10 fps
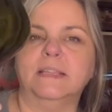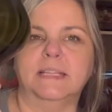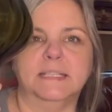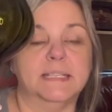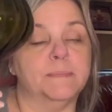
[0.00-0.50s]

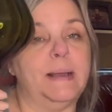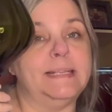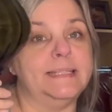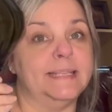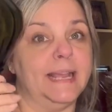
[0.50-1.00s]
this is my
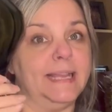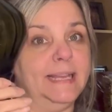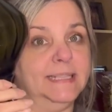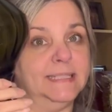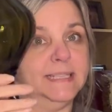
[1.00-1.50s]

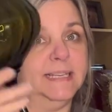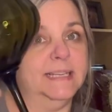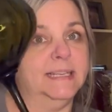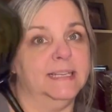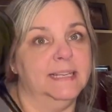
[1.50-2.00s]
second,
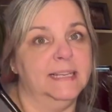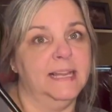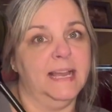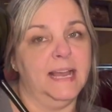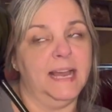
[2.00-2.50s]

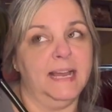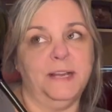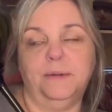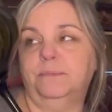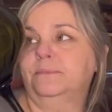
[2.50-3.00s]

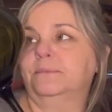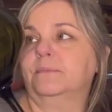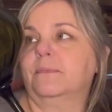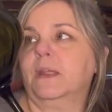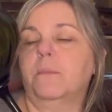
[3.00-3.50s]

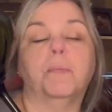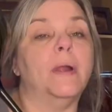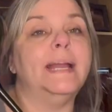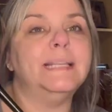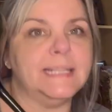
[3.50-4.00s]

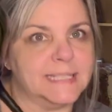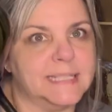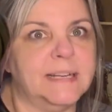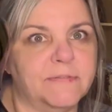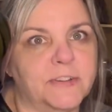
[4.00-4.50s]
brandy
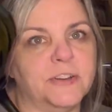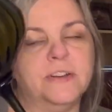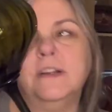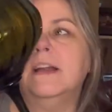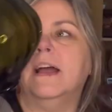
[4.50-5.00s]
sniffer
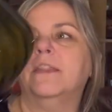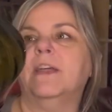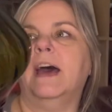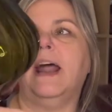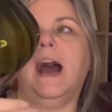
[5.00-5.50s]

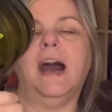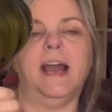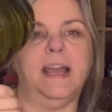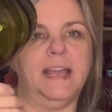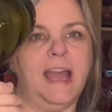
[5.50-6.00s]
that
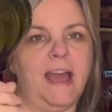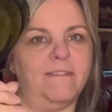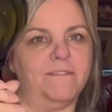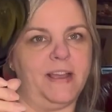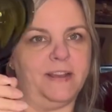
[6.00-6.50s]
I have
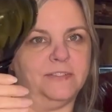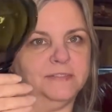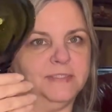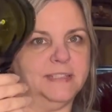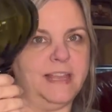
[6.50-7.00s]

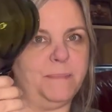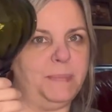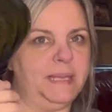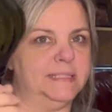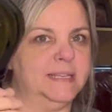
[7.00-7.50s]
found and
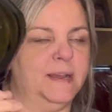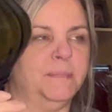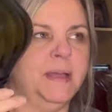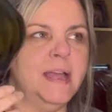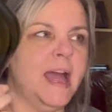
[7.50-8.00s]
picked up.
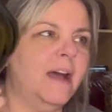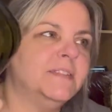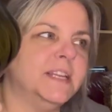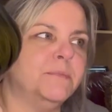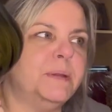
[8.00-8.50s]
I've
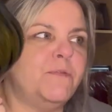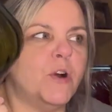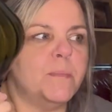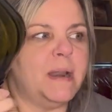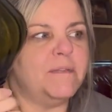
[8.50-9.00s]
seen them
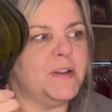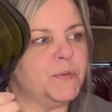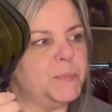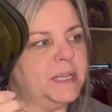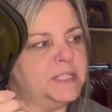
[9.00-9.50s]
before, but I've never
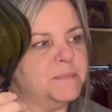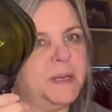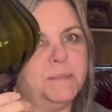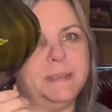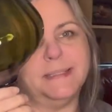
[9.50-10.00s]
picked them
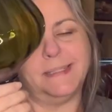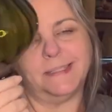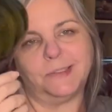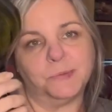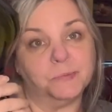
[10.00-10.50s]
up
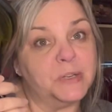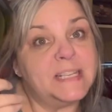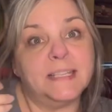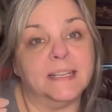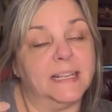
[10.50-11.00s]
until
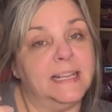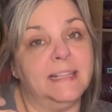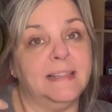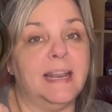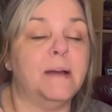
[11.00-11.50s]
recently
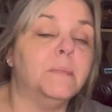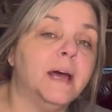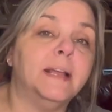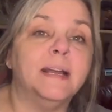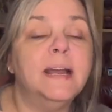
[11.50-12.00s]
that I'm
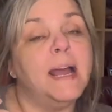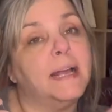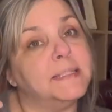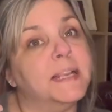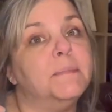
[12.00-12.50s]
like, I
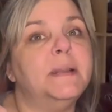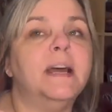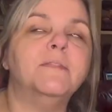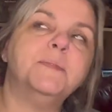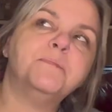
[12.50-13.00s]
see them
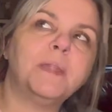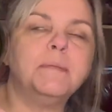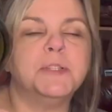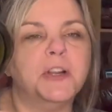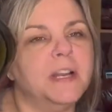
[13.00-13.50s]
enough. I'm
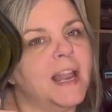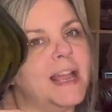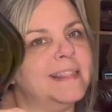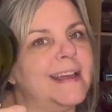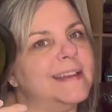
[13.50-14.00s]
starting to
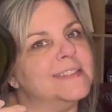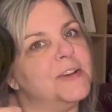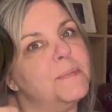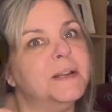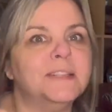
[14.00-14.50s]
like that. So
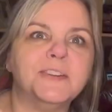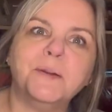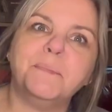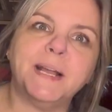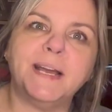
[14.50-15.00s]
I'm going to
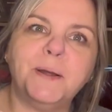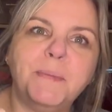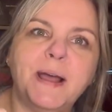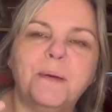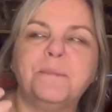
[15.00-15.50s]
start picking them
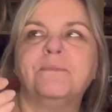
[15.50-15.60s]
up.